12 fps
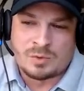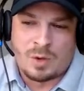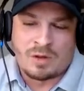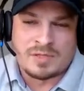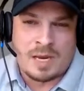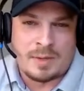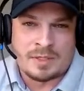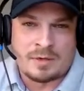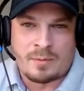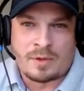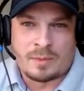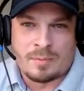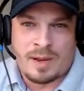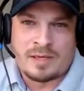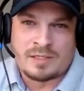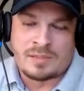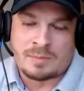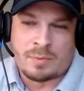dwell time on your
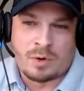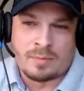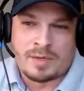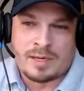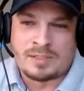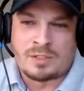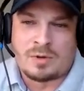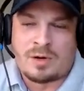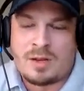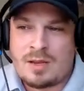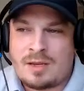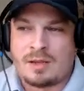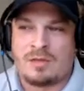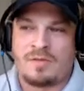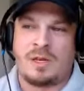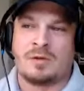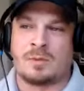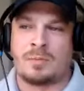page is important because the
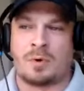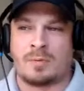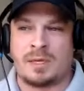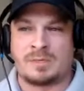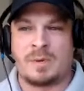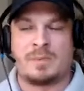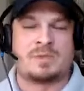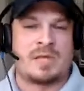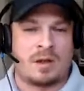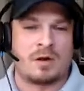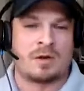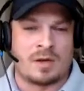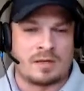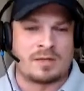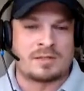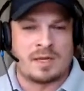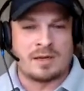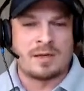video is important because people stay longer, like you
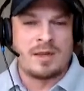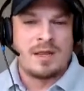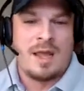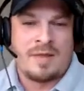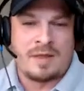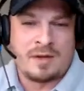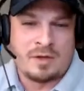said. And then